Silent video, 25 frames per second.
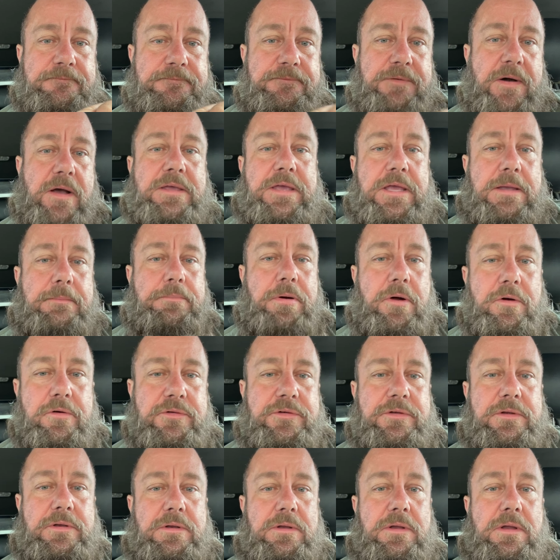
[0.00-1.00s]
fucking
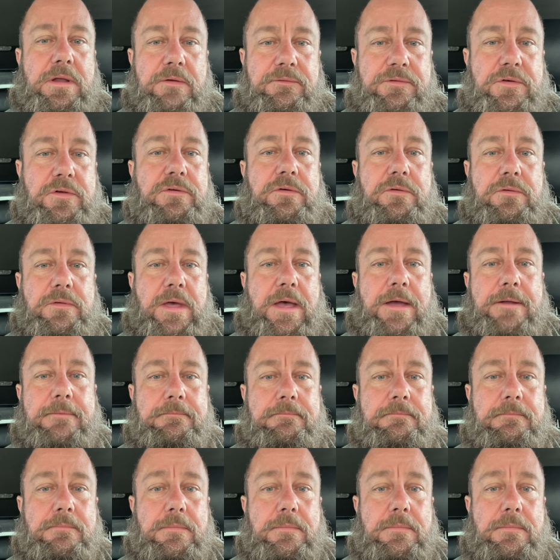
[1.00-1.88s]
person if you do that.